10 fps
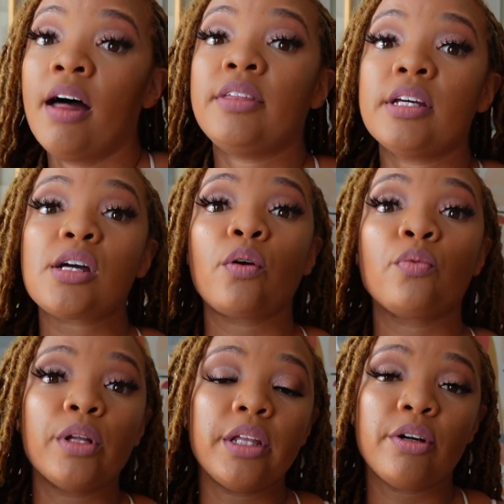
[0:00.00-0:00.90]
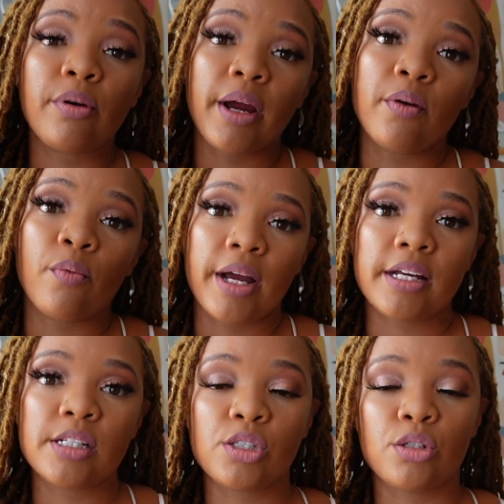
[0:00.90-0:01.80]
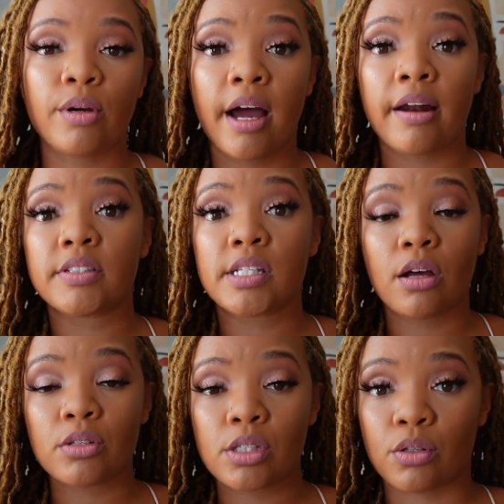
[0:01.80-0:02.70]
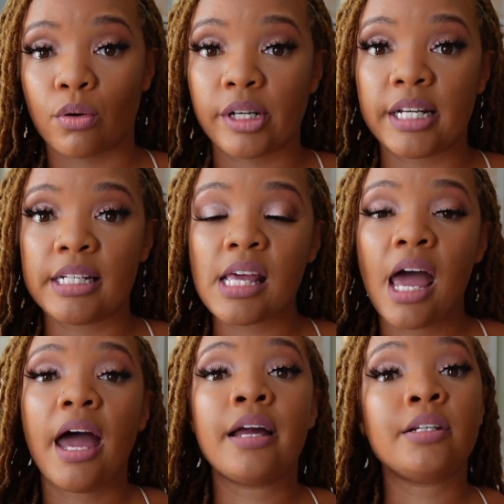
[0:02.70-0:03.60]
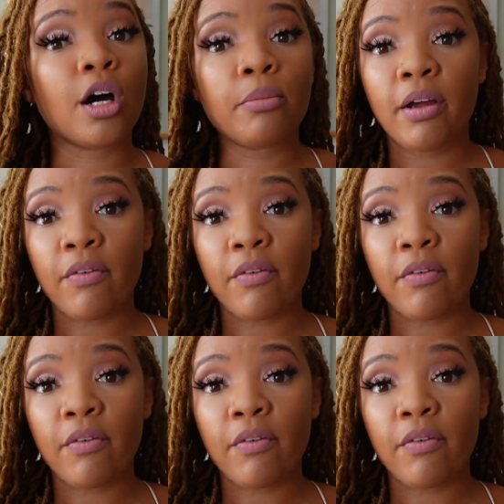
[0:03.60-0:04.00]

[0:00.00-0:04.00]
These are really great ways to kind of tell stories, and don't be